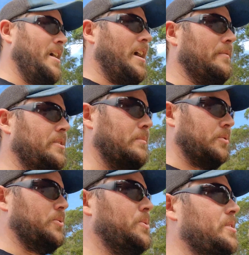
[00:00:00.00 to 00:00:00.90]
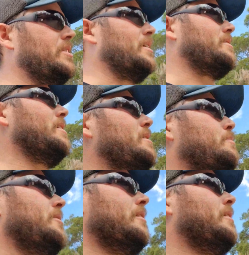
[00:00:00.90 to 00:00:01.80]
have some use in that sense,
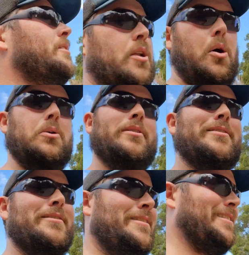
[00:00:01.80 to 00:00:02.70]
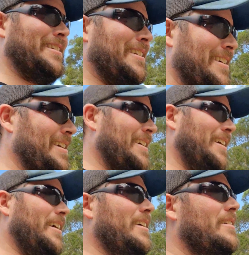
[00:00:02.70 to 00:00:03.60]
but no.
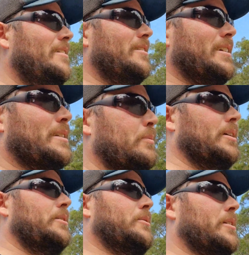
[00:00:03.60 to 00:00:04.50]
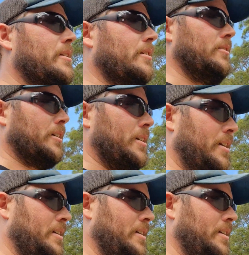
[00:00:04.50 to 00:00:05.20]
And I explained to her, like,